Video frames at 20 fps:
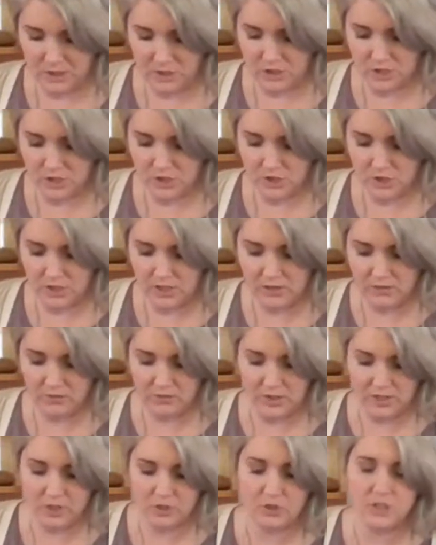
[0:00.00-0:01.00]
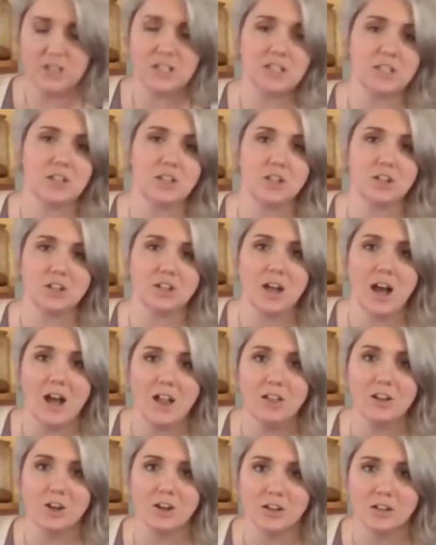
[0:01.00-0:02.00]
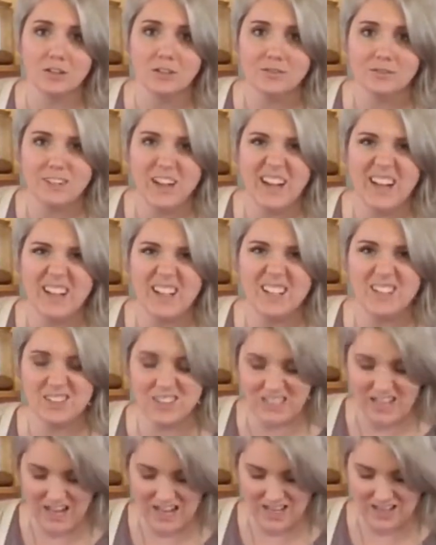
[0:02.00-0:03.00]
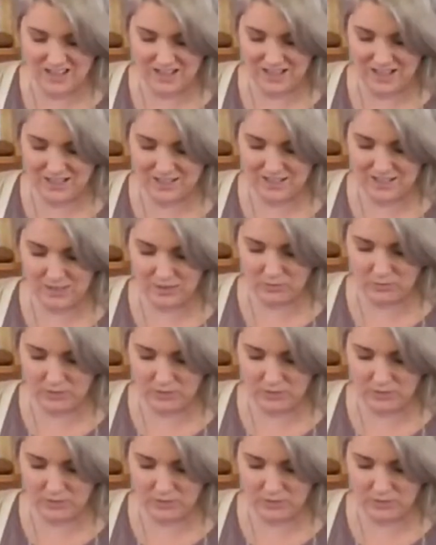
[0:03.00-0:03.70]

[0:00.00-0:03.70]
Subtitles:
You're just looking for increasing your color, right, in your diet, and that's going to